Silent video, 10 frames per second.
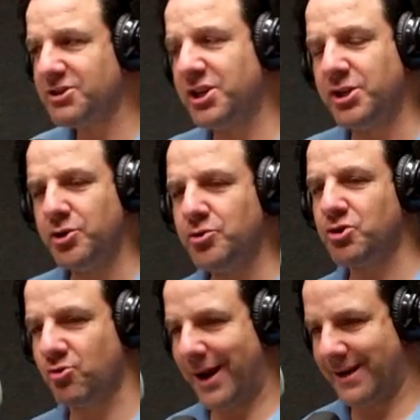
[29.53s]
There's a
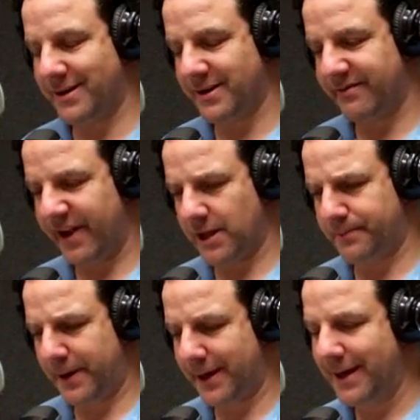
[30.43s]
new trend
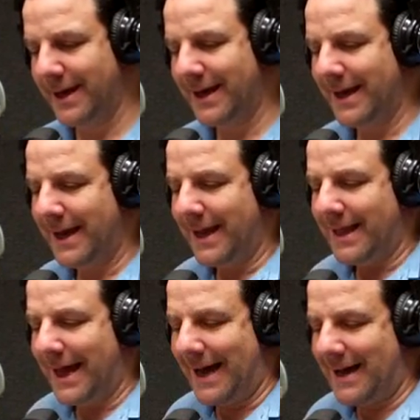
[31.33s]
developing.
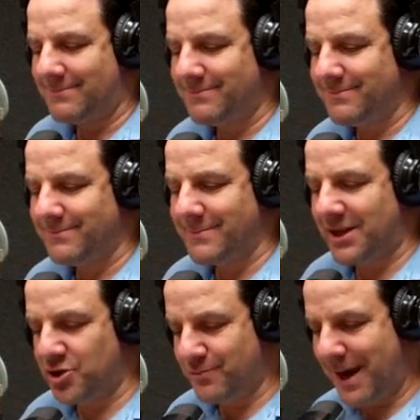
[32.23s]

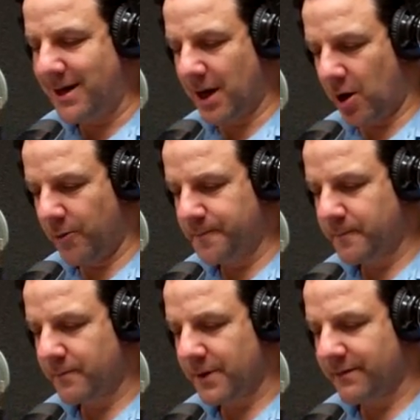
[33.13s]
As you may know,
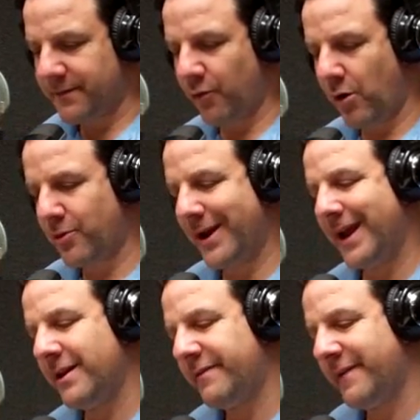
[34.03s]
former
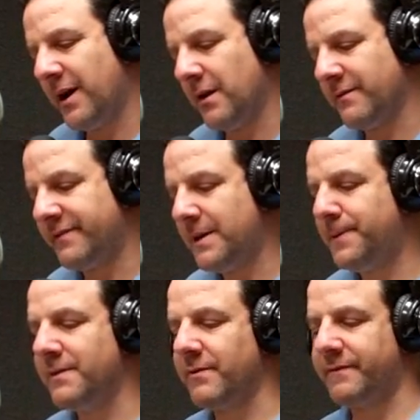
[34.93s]
NFL
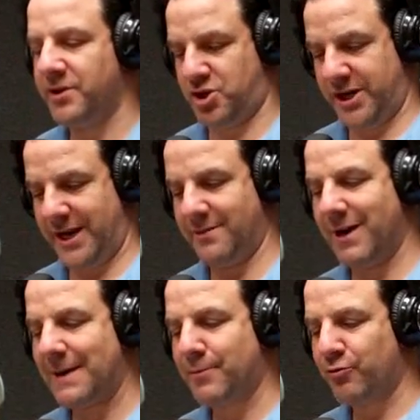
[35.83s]
VP of
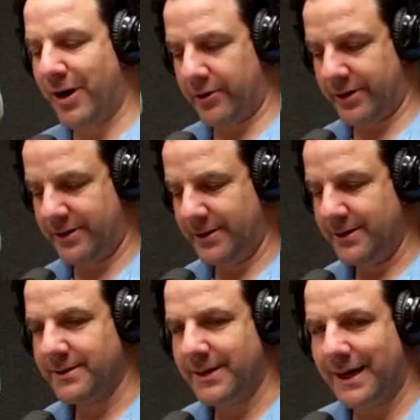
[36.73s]
officiating, Mike Pereira,
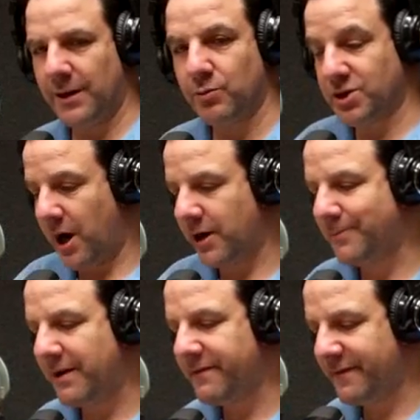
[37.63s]
was
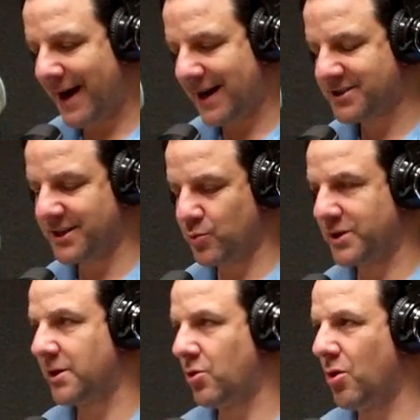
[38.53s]
hired by Fox
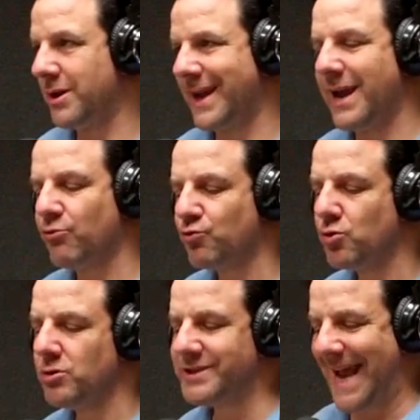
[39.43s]
as what they're calling a
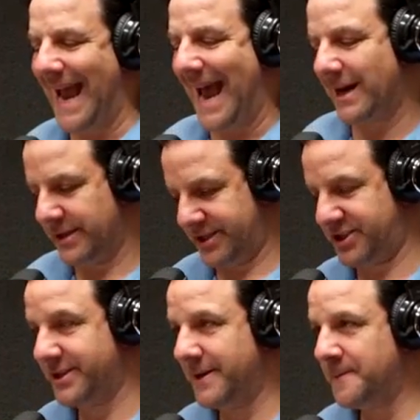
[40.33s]
rules
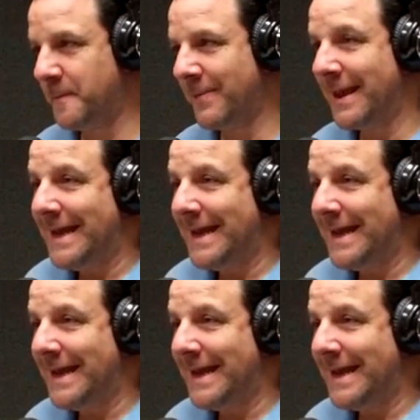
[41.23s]
analyst.